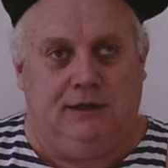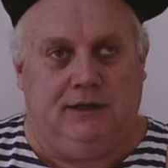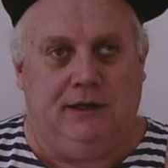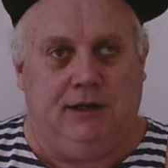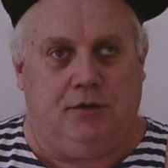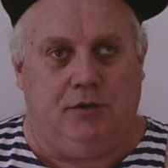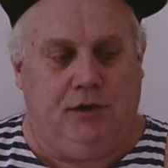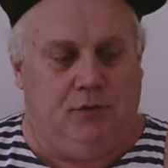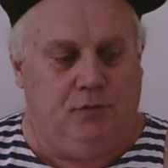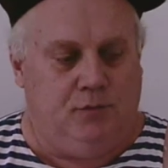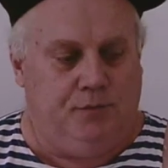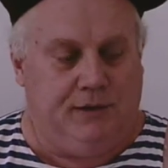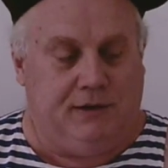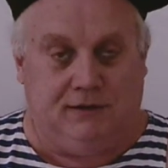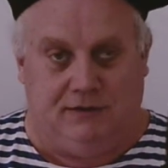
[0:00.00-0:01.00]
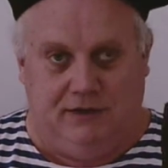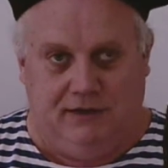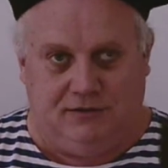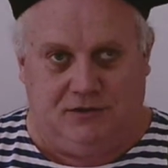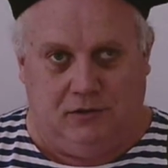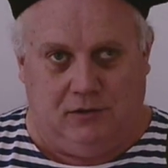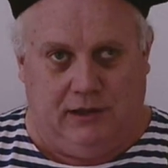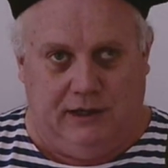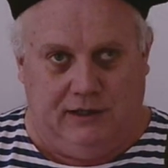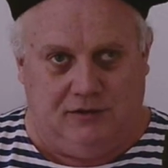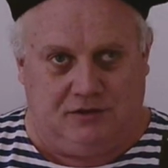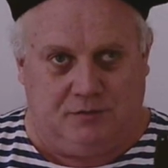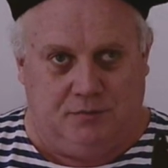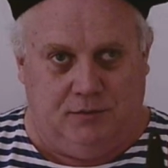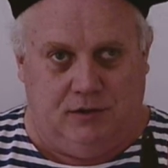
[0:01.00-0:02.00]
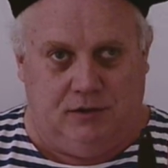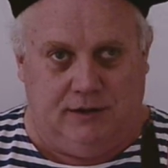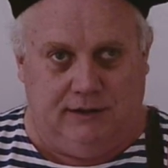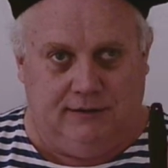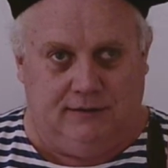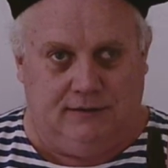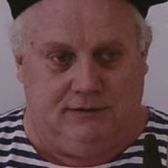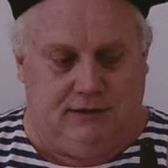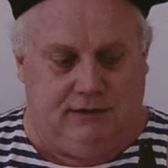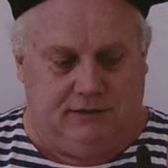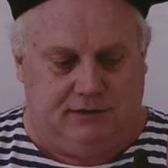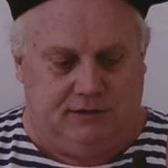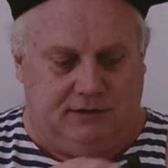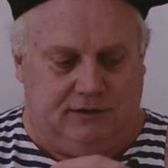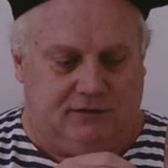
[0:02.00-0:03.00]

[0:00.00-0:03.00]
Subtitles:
to carry, because it is so light and small, is this.